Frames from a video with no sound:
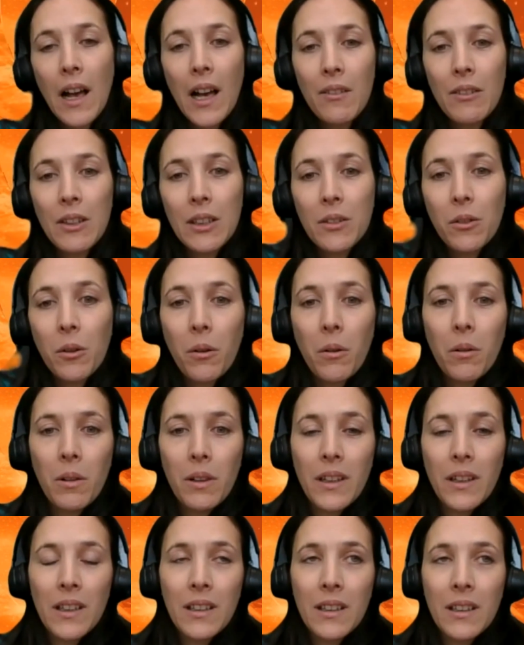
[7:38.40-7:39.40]
have it
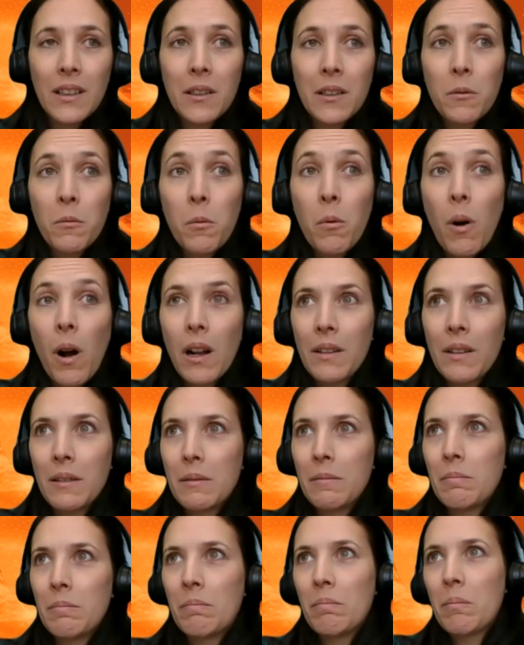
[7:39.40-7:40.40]
all in
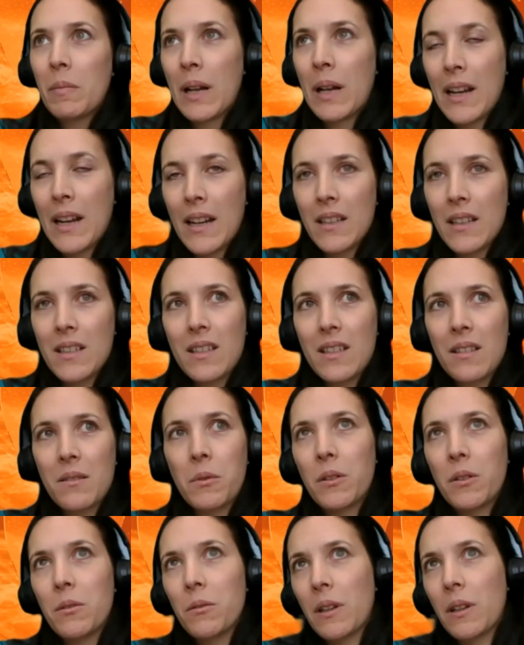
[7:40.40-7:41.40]
one place
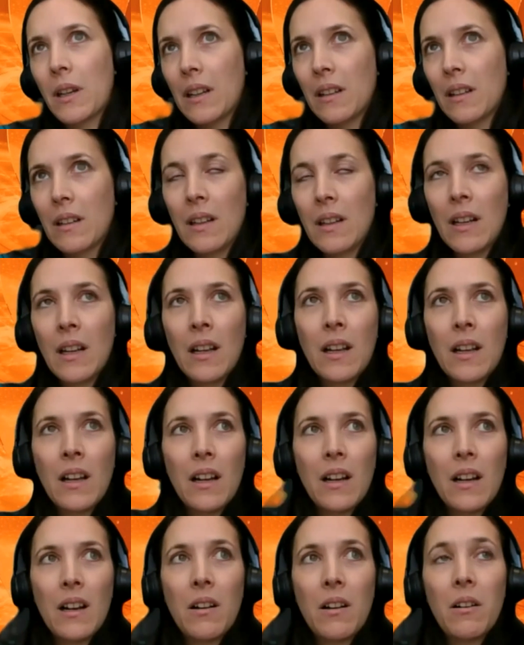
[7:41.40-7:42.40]
where you can,
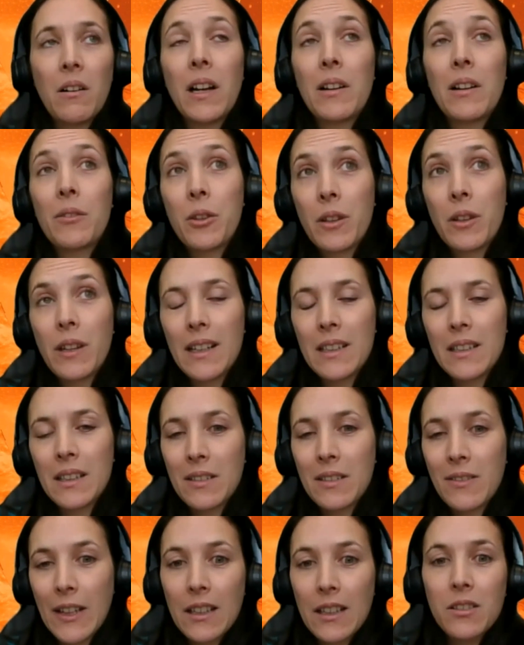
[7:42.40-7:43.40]
after that,
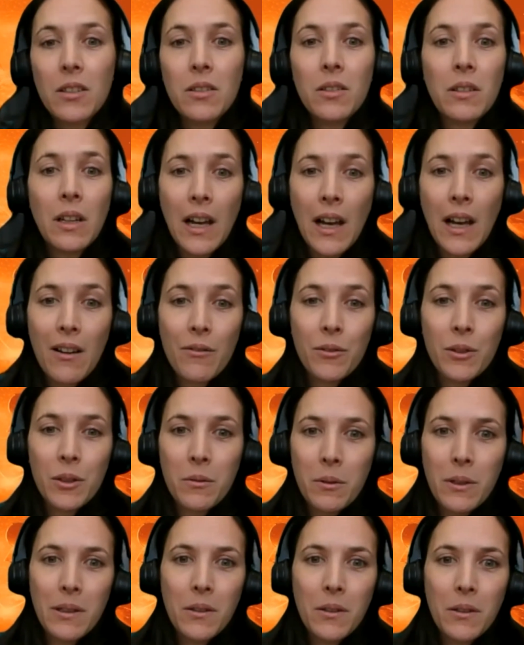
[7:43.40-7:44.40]
in fact, have a
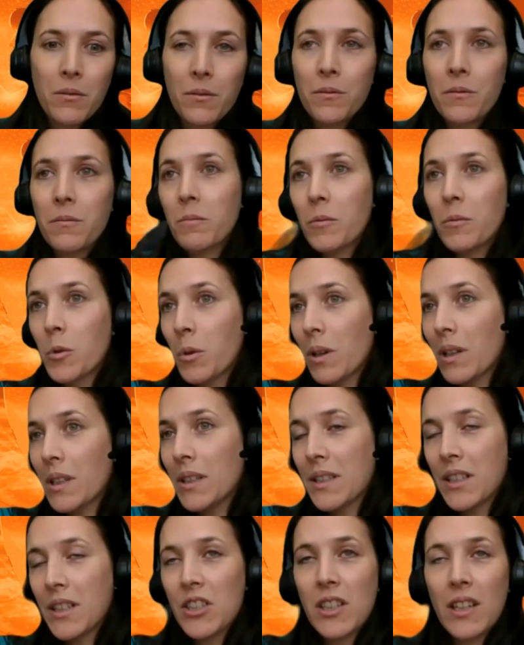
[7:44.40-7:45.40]
kind of
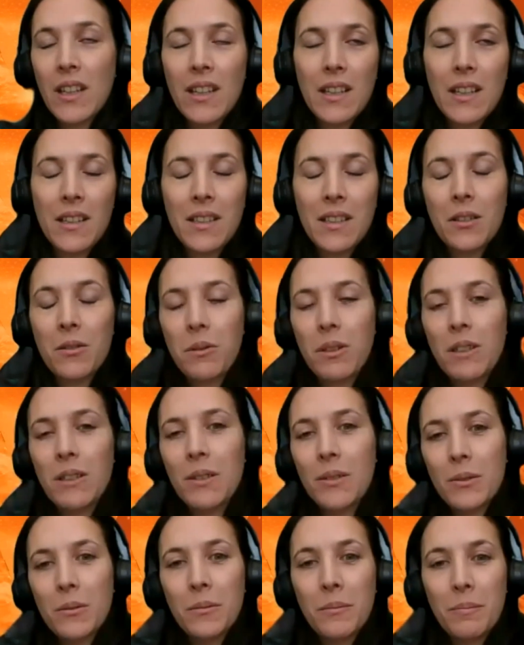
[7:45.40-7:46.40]
quality check, etc.
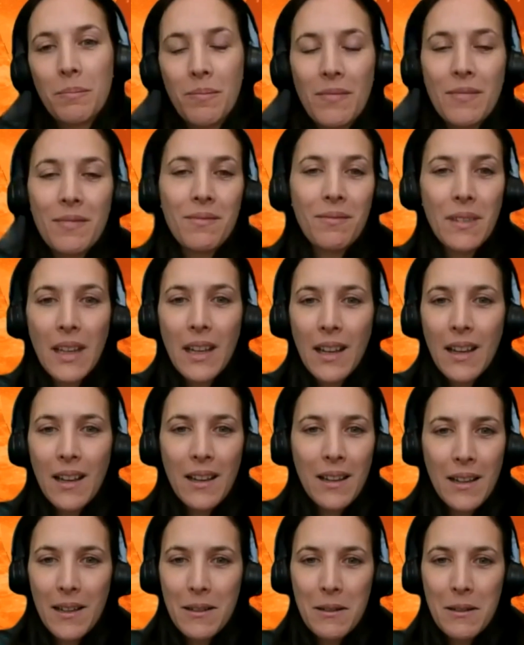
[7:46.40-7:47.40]
So
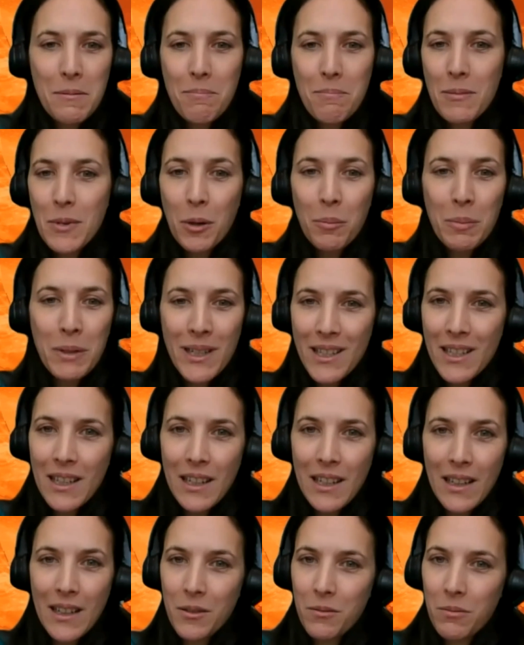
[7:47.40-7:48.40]
completely
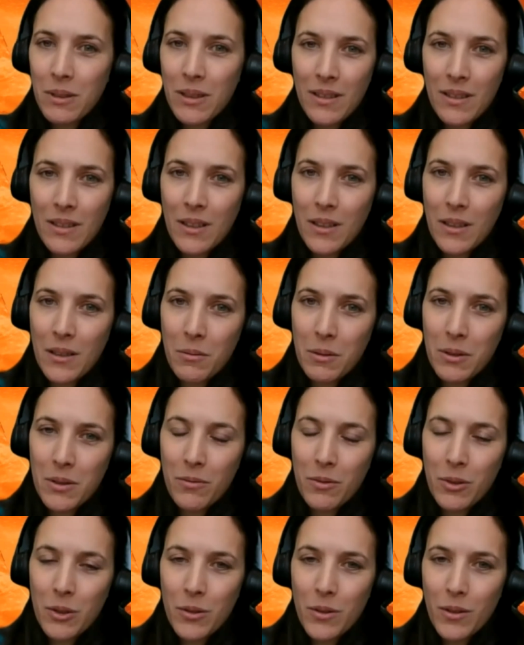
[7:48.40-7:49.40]
aligned with
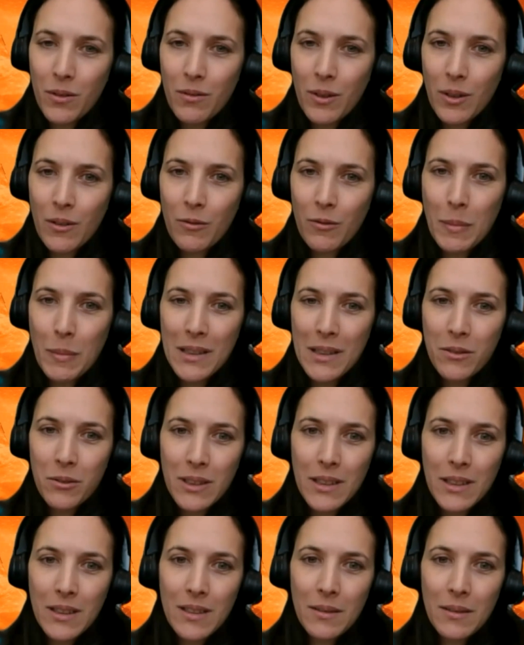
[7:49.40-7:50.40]
the views of Matt
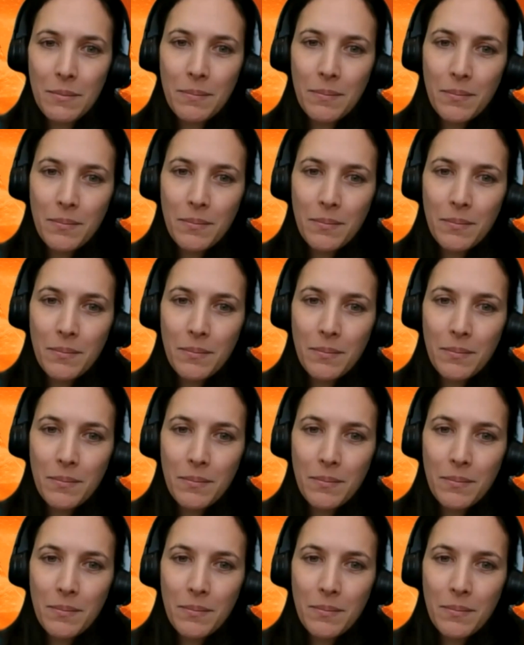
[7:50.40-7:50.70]
on this.